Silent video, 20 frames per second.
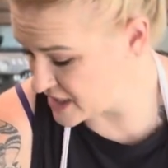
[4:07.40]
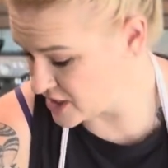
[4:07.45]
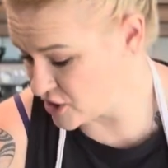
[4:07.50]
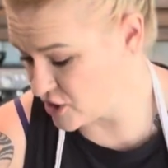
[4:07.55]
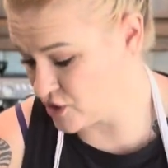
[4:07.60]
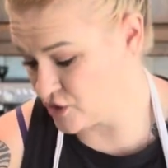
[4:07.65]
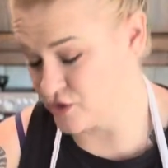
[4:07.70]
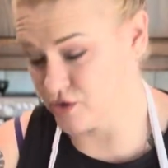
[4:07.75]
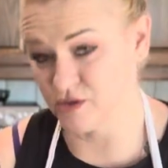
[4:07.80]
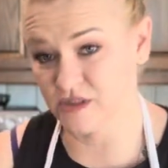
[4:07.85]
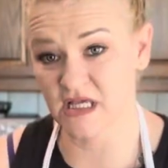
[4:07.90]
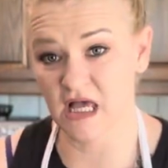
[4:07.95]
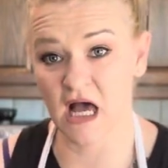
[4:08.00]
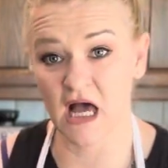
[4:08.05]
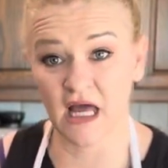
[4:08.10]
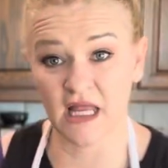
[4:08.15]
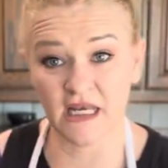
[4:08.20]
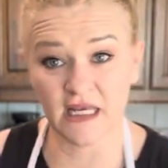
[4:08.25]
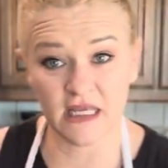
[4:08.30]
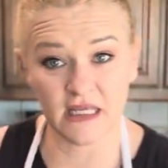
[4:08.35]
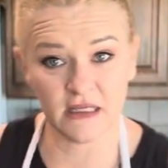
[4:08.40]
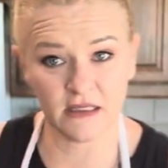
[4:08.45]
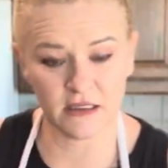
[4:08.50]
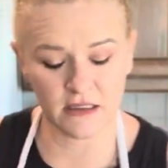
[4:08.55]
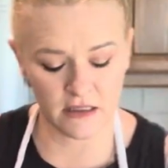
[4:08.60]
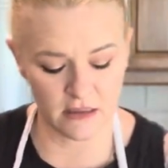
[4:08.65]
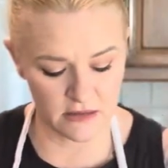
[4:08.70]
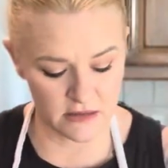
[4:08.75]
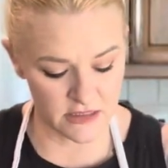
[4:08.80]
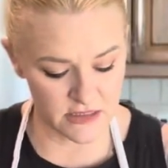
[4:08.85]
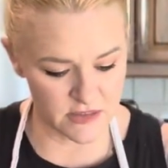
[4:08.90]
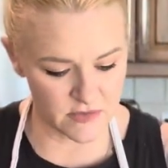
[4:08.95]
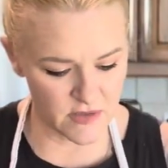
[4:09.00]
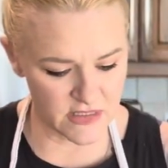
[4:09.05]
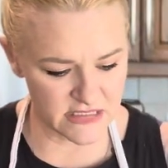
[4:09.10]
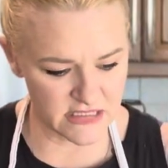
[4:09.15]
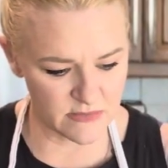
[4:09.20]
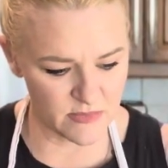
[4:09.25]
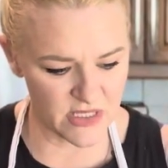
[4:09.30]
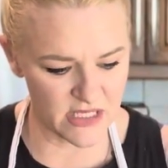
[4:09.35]
use honey in this
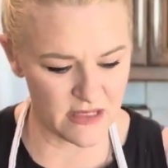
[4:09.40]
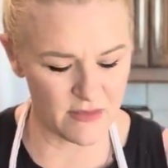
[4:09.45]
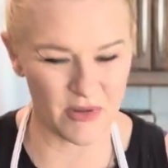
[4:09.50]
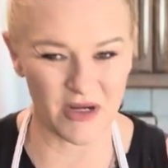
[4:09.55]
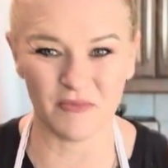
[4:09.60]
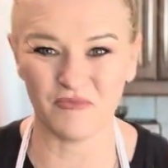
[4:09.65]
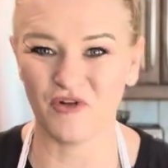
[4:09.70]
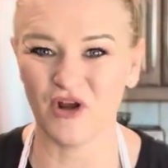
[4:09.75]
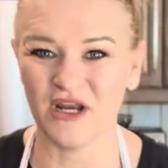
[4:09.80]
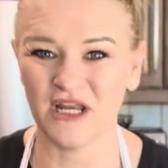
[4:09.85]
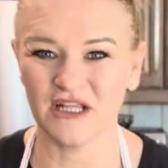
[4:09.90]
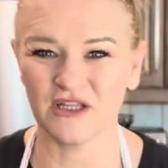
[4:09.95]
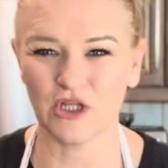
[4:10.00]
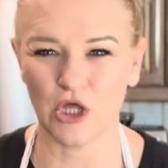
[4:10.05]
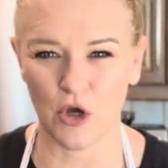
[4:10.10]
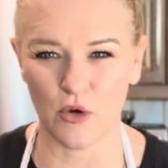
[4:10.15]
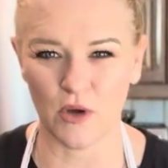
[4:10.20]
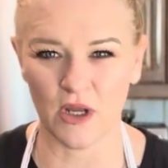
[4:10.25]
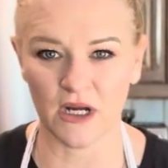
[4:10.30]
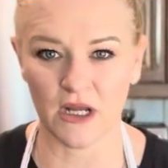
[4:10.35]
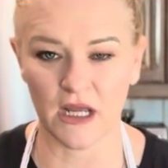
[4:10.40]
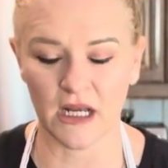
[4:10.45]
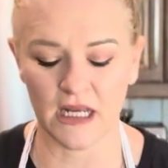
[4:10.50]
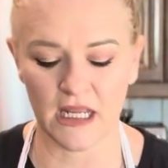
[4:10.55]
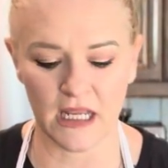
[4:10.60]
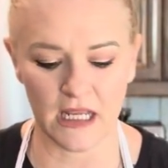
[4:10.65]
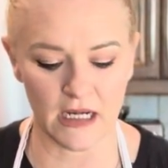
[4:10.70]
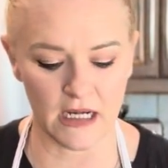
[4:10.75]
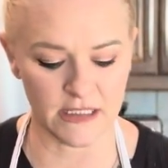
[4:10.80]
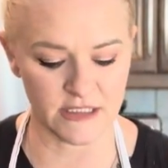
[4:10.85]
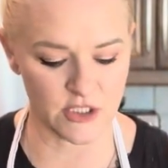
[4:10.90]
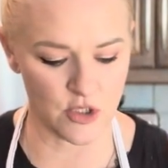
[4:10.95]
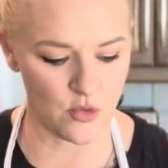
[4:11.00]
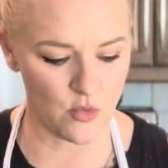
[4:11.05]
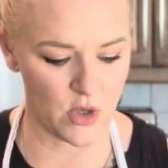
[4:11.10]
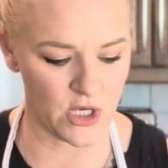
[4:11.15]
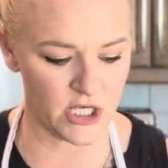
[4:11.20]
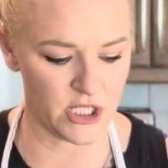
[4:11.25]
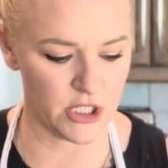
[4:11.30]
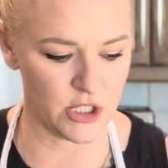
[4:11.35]
recipe, but I'm running low on honey, and I put
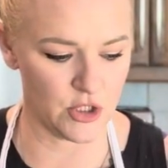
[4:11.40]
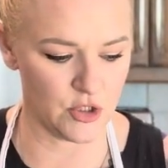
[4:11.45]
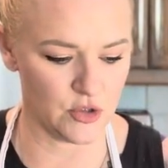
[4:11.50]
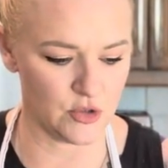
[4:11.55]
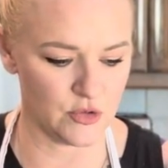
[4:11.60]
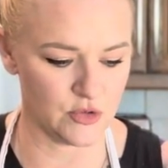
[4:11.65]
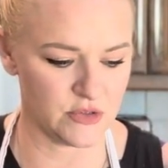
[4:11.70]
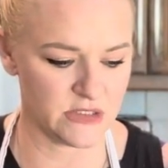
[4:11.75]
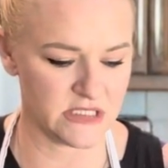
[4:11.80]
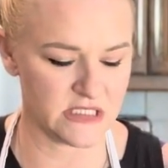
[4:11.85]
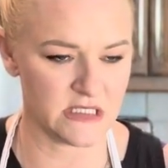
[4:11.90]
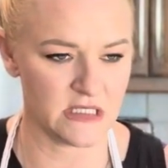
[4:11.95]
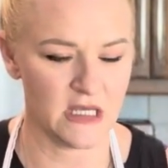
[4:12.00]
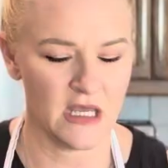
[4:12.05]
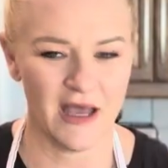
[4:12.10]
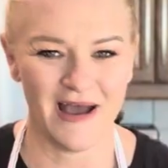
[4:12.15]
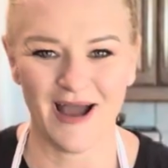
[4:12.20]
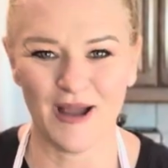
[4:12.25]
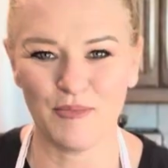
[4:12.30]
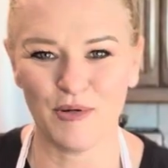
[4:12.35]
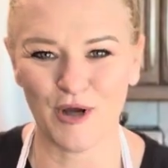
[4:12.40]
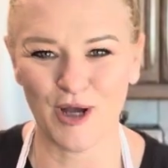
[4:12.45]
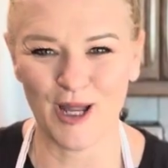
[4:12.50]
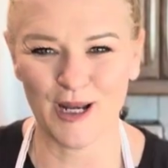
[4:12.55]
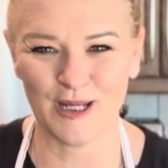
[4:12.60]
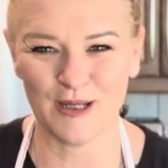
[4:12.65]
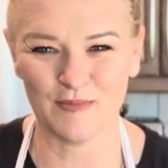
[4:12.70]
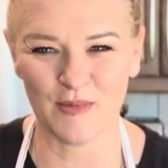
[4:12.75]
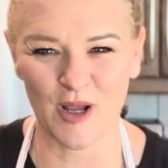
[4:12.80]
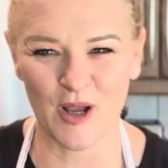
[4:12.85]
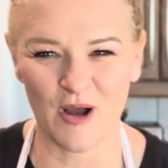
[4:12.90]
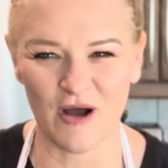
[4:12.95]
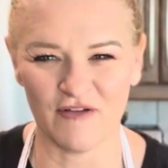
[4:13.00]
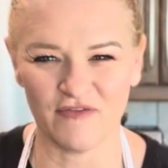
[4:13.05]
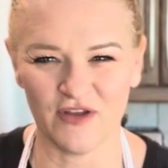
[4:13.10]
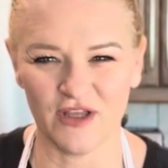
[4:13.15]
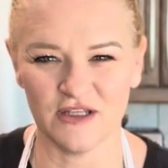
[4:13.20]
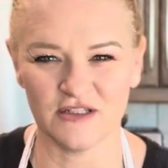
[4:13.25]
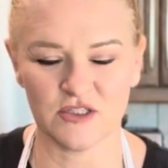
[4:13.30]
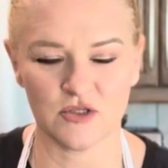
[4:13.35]
honey in my
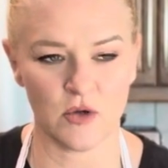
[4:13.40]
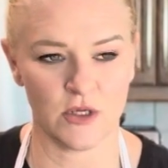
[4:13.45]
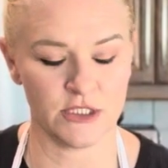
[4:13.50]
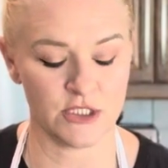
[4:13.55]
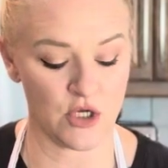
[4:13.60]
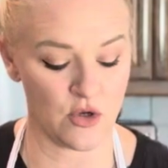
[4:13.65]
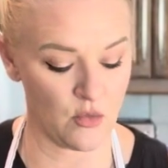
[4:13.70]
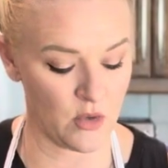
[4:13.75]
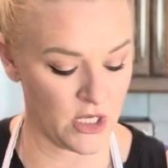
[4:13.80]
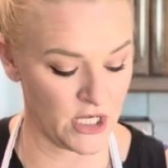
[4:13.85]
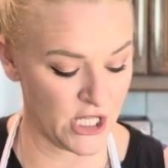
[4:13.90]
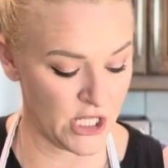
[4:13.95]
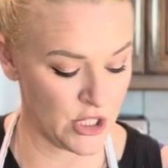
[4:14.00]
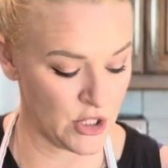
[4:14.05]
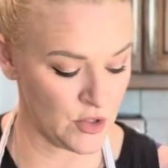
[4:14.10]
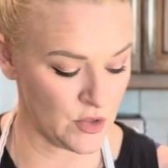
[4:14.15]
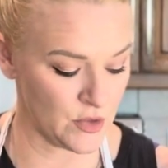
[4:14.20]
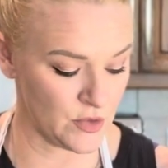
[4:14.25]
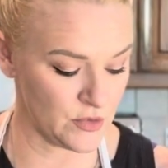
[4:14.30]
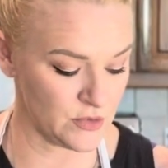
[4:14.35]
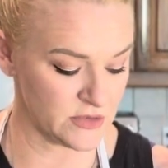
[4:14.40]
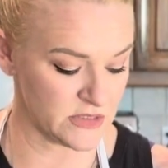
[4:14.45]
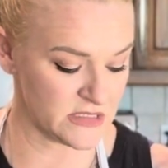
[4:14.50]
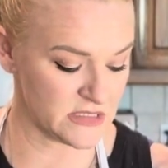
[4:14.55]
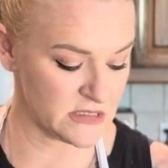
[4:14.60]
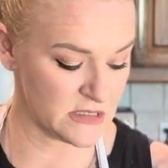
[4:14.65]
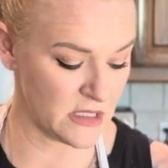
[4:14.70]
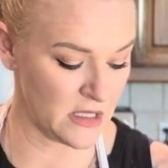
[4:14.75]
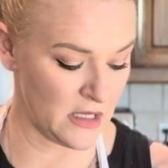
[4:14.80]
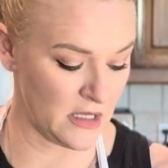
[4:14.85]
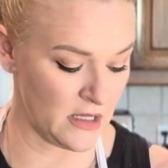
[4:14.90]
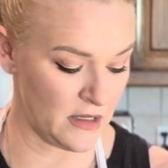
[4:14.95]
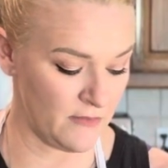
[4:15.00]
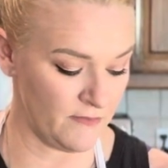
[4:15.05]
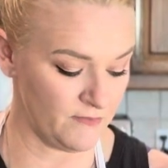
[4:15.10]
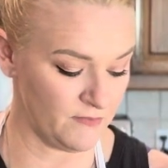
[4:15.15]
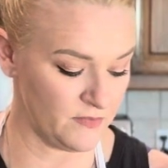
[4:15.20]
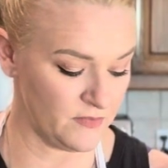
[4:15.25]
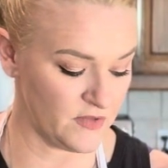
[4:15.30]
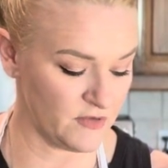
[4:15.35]
coffee, so I don't want to use
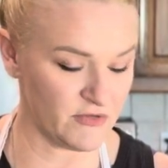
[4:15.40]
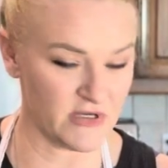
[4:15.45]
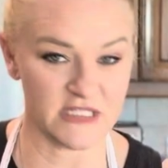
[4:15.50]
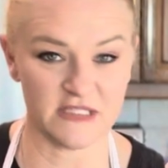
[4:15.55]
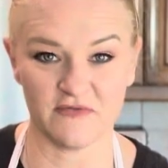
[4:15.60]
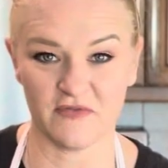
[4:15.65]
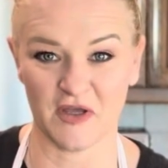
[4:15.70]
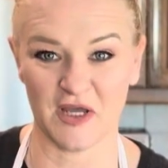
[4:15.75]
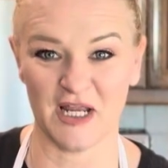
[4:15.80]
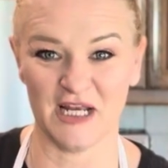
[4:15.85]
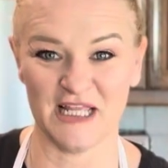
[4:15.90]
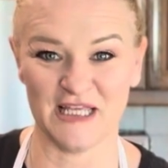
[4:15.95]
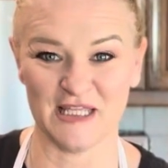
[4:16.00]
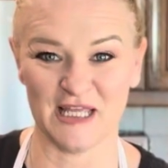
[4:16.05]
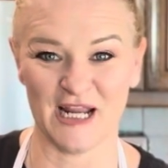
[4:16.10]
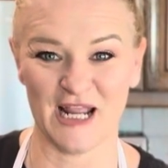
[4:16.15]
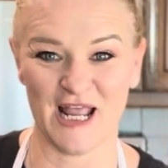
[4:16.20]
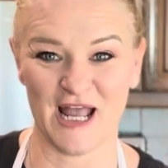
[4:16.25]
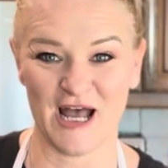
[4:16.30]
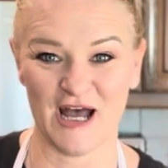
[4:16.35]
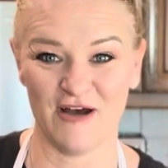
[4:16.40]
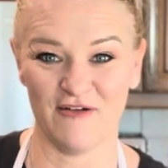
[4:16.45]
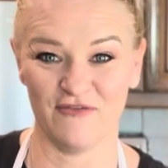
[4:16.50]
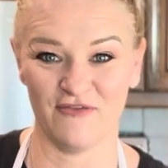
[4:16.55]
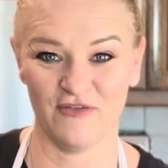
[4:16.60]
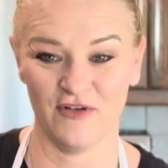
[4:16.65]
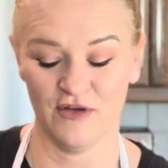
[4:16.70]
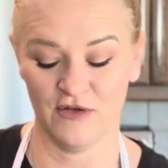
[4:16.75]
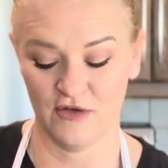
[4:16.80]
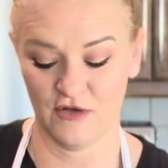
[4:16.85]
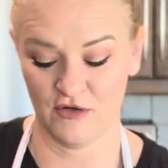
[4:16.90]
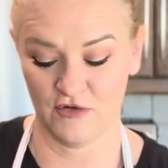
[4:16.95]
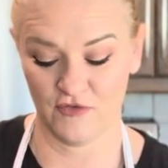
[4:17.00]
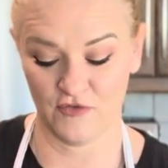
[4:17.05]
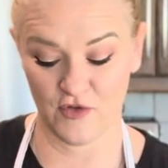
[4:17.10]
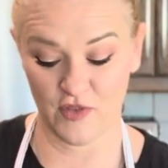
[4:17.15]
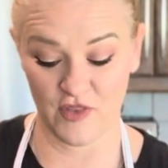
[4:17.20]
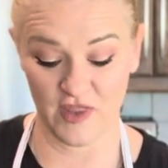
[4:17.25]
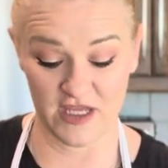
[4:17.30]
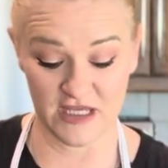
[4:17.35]
the rest of the honey that I have
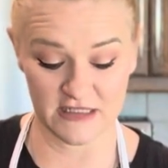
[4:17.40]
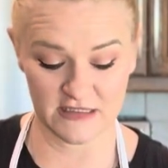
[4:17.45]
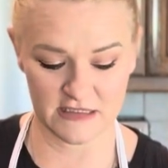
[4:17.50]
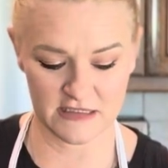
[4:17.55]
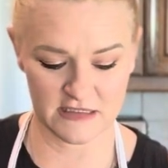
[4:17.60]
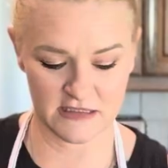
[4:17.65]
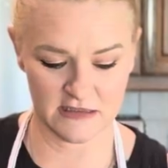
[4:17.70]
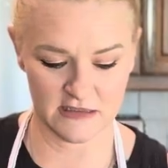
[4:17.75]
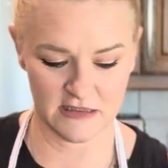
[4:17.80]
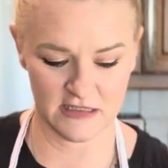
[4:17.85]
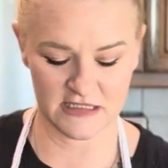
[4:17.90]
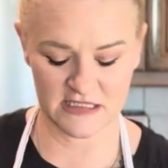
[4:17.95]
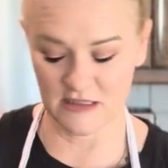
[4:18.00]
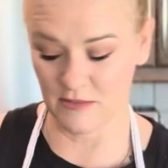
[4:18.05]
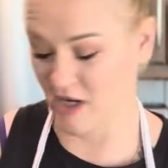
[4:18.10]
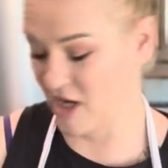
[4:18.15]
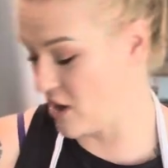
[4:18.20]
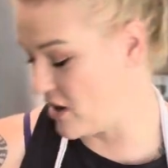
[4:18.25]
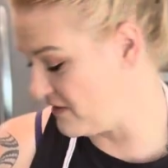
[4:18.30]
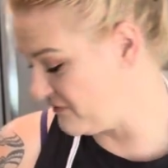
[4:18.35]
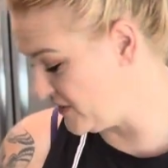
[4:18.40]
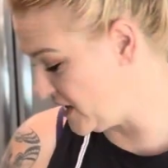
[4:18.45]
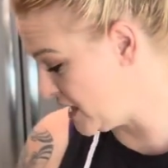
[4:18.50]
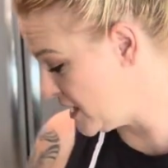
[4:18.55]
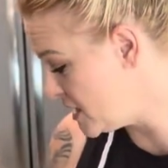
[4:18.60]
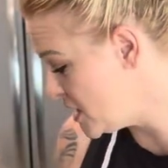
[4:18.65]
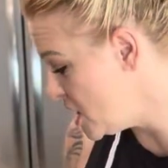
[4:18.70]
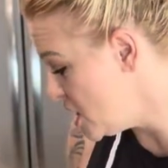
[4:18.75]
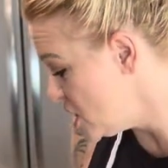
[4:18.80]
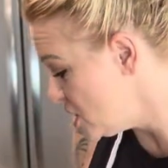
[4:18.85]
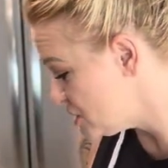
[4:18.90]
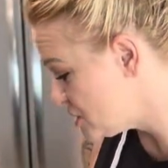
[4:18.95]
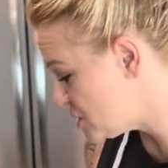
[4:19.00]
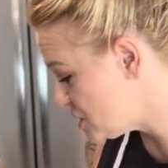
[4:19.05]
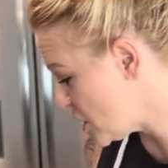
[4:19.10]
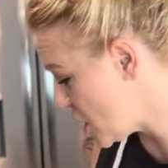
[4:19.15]
for this instead of my coffee. So